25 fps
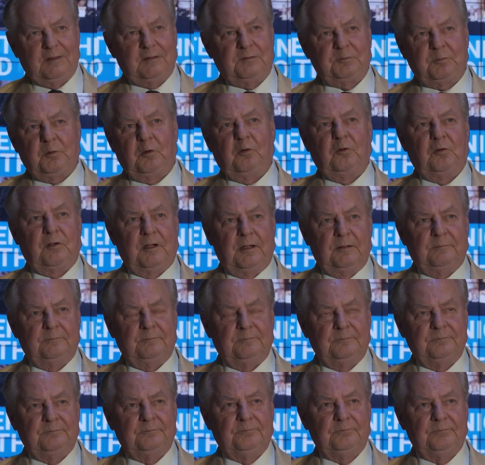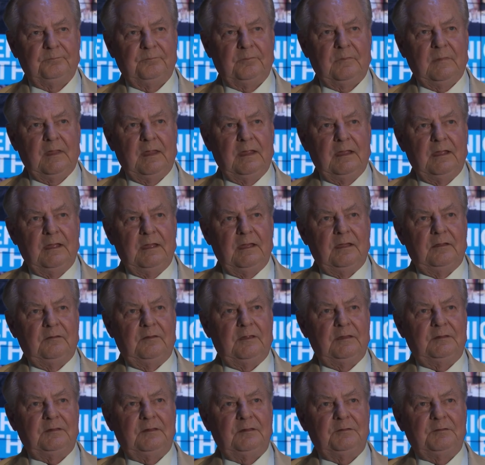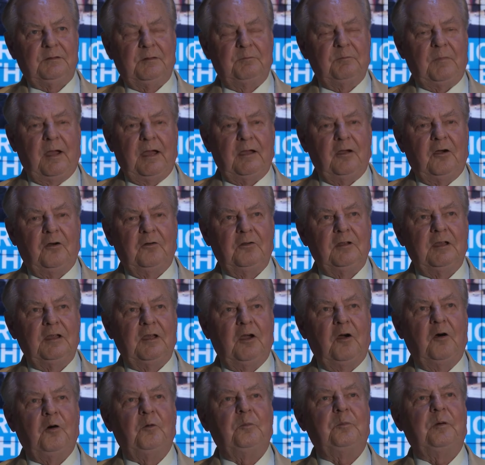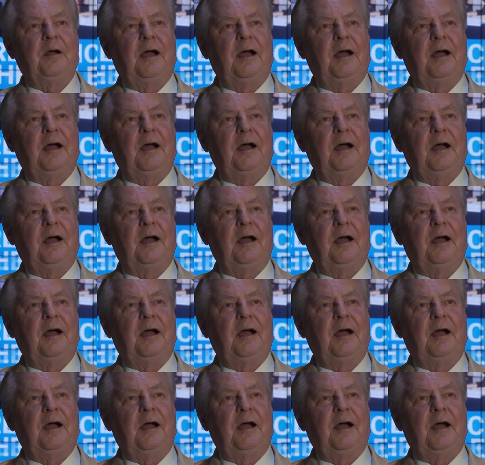this program. This is my only hope